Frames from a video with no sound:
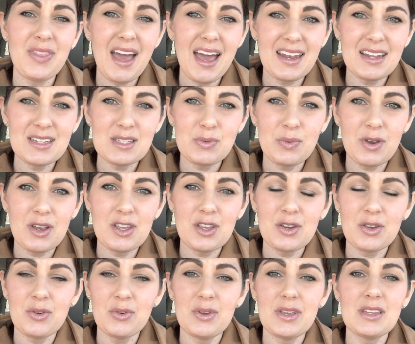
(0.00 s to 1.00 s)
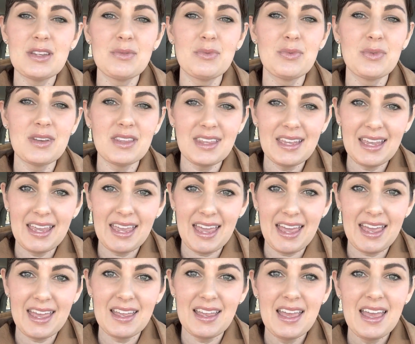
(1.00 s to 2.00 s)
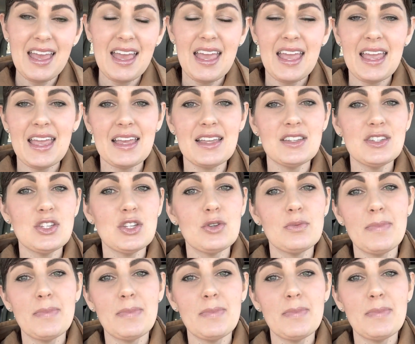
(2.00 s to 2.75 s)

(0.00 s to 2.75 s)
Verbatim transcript: That is where you're going to really get into